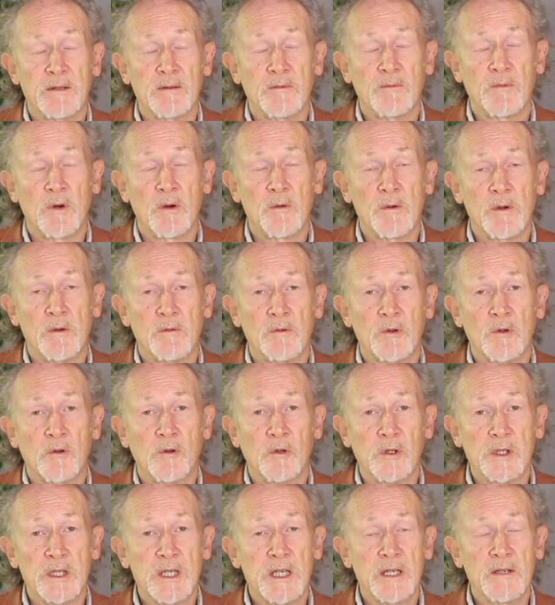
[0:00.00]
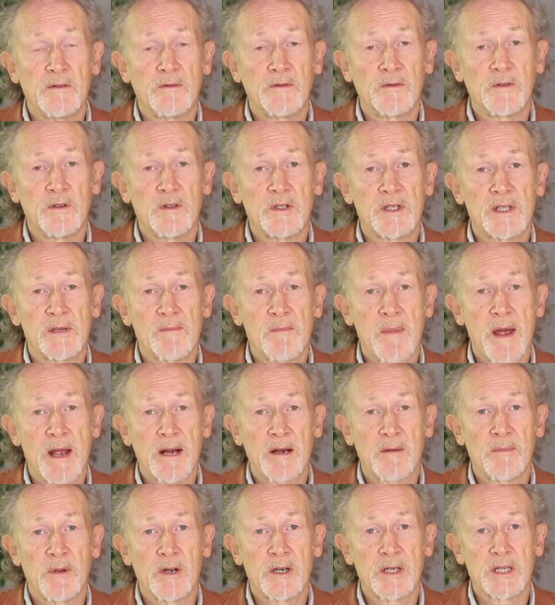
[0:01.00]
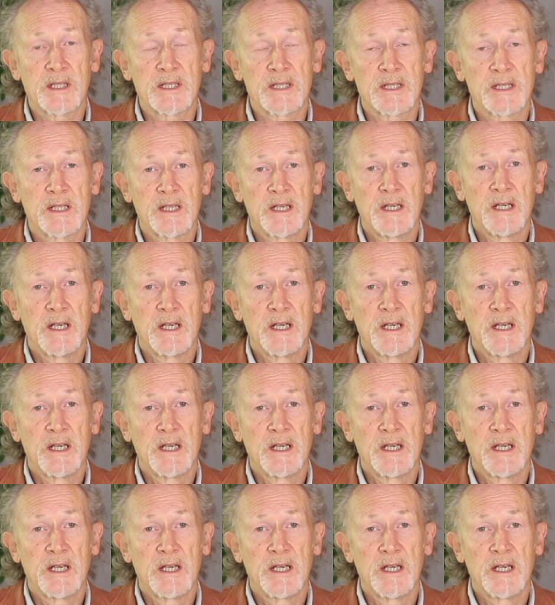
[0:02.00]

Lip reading: what we would call yin foods in macrobiotics,